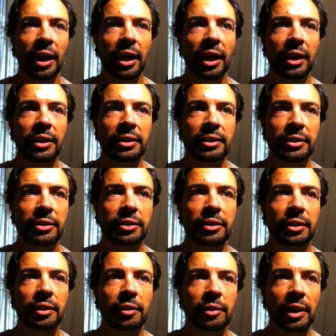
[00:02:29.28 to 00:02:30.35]
and
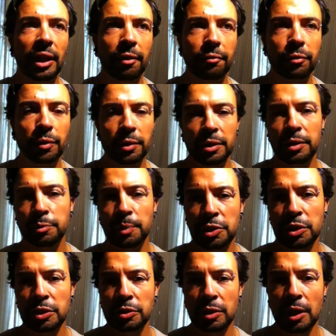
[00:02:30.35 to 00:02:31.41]
they would have not as
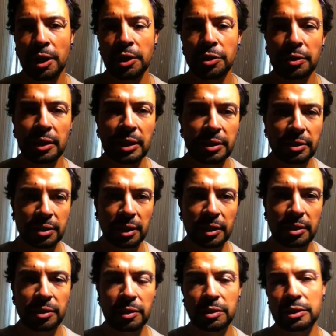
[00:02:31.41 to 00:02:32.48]
much insulation. These
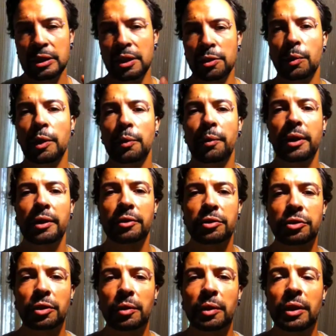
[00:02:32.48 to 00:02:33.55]
days it's the other way around,
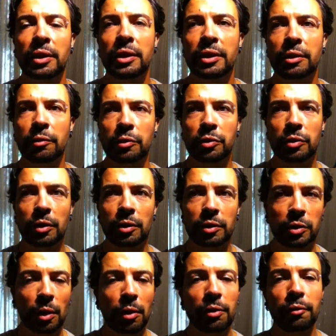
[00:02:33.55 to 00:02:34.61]
so there's
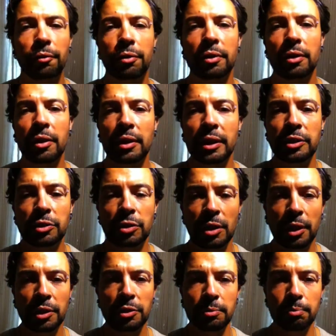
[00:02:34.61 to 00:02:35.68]
a lot of
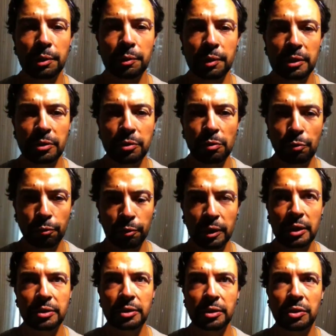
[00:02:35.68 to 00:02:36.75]
insulation built into the
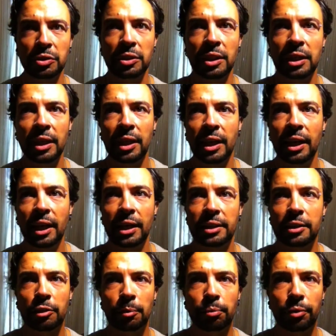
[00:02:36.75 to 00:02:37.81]
freezers and
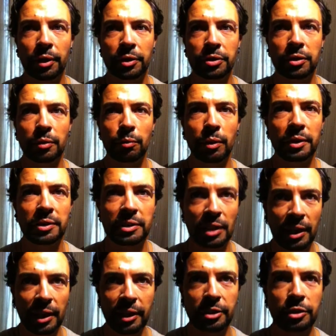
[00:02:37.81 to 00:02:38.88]
the compressor runs
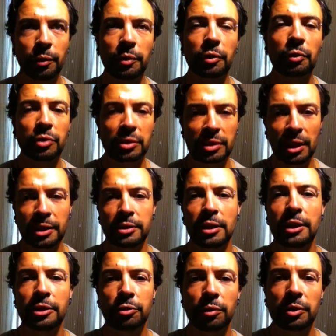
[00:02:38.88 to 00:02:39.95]
less, so it uses less
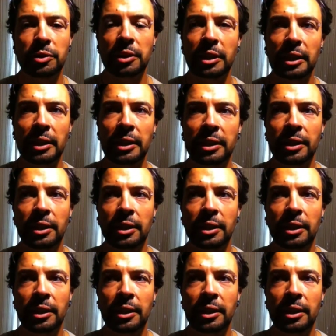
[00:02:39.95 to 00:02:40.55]
electricity,